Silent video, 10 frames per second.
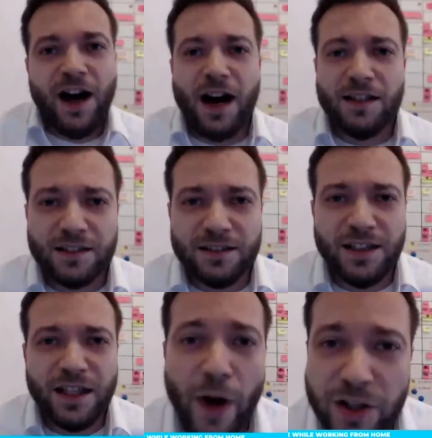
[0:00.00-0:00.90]
asks
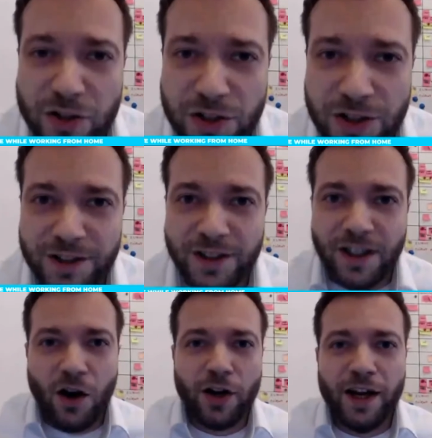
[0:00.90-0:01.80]
the question,
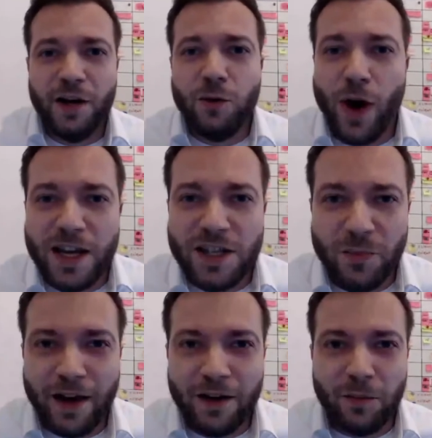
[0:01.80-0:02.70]
okay, wise
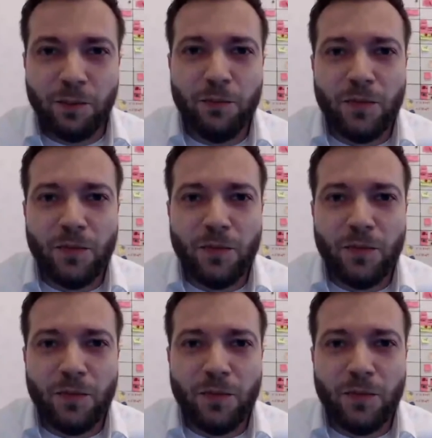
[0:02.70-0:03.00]
man,